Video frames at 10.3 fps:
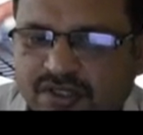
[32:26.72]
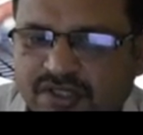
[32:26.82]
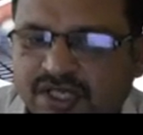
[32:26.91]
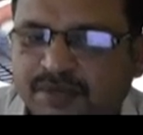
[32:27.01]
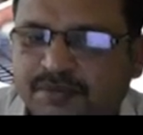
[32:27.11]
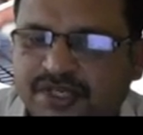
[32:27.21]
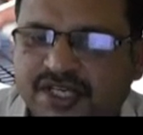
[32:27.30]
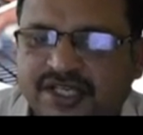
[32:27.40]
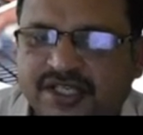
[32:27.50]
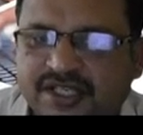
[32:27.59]

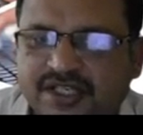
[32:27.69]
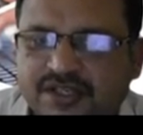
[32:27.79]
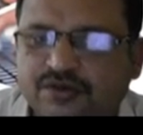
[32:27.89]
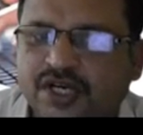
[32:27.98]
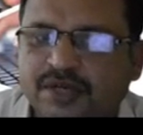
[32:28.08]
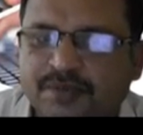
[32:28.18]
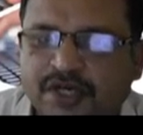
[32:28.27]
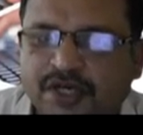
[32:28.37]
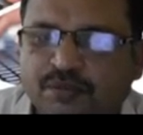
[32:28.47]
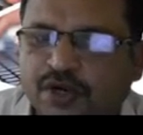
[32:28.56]
mt, you can
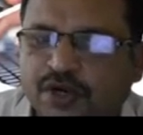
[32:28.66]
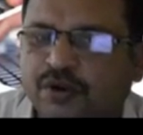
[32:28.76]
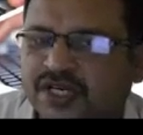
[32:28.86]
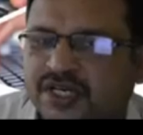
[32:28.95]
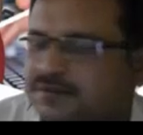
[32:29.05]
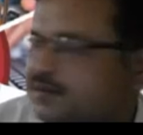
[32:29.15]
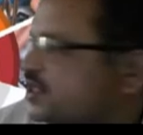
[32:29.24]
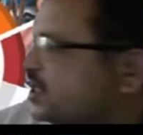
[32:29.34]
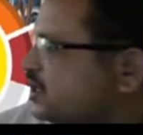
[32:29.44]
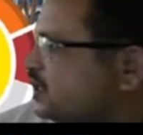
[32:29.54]
find out power
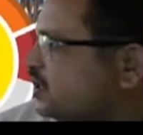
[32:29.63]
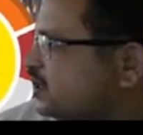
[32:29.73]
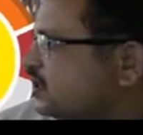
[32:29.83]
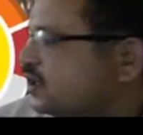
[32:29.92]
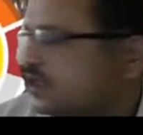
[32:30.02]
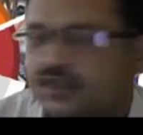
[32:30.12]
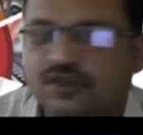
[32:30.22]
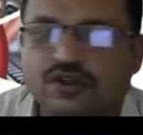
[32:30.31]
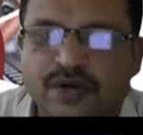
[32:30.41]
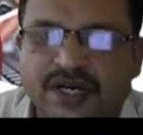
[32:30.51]
transmission.
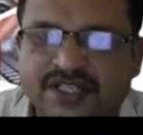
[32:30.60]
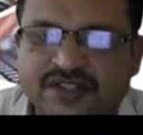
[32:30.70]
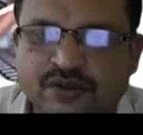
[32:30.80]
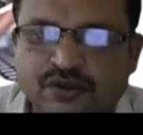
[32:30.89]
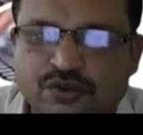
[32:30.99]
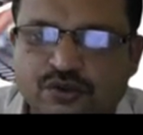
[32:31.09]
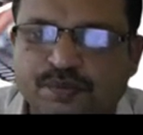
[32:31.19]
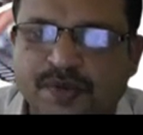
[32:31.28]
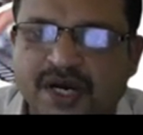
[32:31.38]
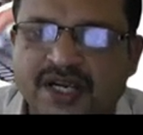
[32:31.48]
Kilowatt is equal to 2
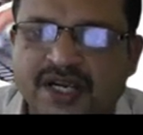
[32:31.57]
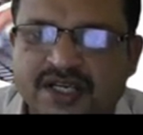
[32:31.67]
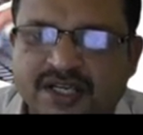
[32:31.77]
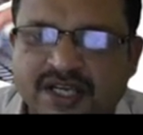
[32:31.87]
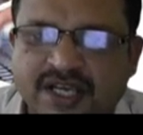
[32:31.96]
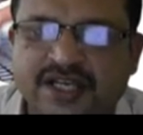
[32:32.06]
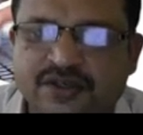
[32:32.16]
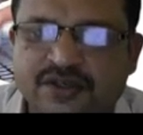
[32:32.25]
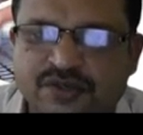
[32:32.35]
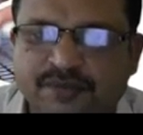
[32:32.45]
pi n
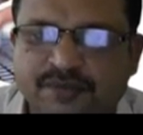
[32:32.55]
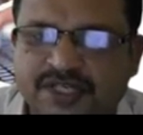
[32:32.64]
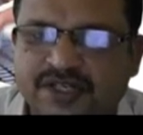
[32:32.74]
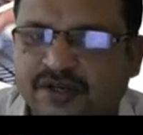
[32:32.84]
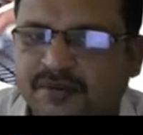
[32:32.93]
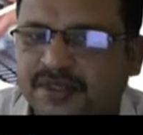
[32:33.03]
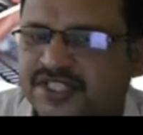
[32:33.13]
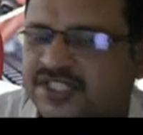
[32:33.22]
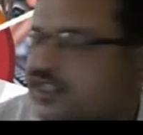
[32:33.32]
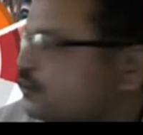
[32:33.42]
into mt divided by
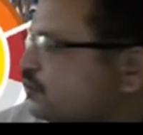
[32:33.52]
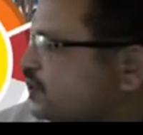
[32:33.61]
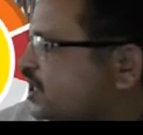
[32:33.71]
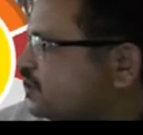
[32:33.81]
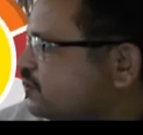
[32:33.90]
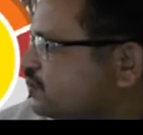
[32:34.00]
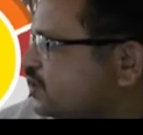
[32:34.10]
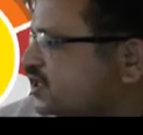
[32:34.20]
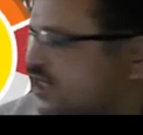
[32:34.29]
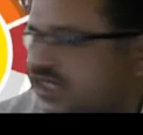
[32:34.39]
16 to 10 raised to
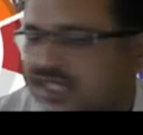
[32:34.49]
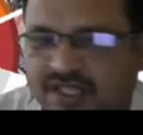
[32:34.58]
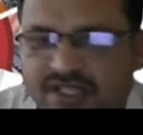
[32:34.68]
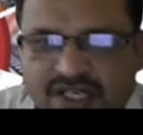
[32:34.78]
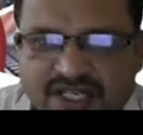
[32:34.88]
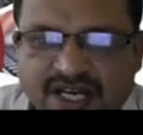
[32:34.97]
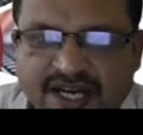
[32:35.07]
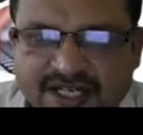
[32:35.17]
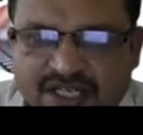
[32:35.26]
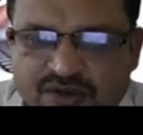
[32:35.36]
6.
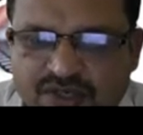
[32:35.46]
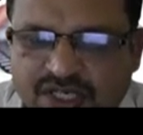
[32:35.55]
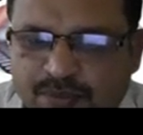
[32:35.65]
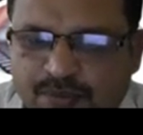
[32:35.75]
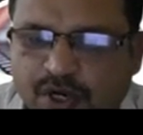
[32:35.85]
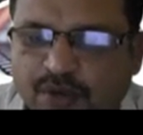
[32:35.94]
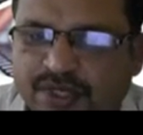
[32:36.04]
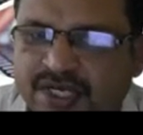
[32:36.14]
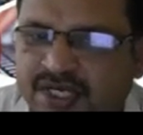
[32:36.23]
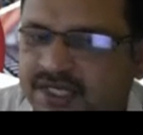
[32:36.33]
Directly you will get power
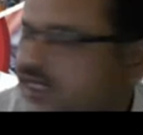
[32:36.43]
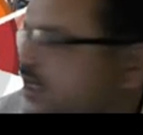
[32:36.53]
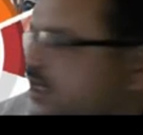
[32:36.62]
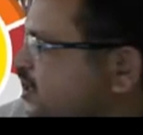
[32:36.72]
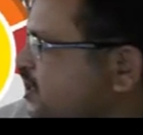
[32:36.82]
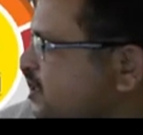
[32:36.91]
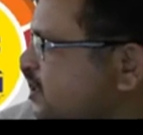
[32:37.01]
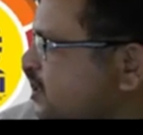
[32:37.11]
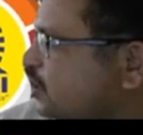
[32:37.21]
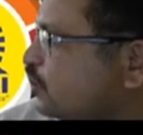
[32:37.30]
in
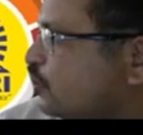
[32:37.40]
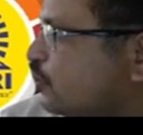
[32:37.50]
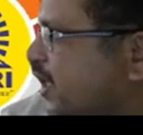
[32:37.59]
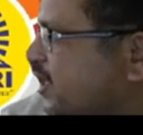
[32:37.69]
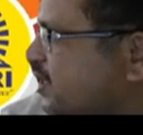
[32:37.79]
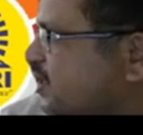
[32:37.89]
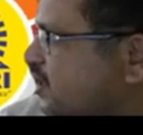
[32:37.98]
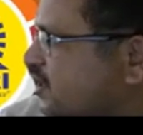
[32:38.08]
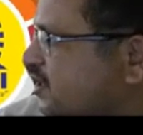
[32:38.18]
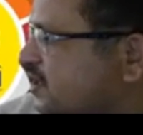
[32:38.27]
kilowatt.
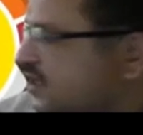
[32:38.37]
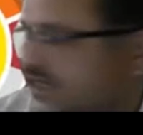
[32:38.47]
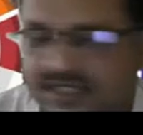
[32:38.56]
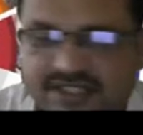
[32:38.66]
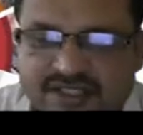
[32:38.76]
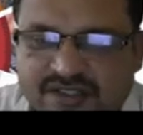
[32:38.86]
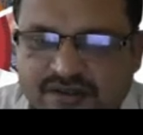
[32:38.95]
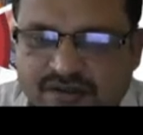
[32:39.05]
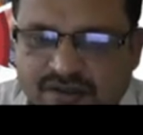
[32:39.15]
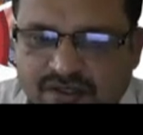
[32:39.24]
Is it?
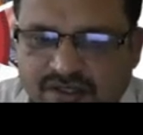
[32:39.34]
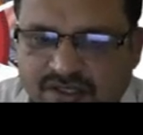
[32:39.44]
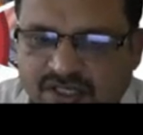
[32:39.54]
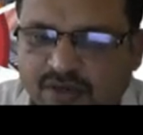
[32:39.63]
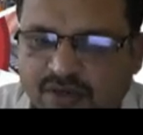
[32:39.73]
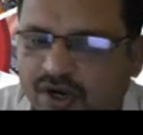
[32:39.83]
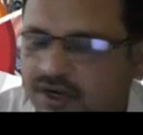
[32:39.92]
Now you have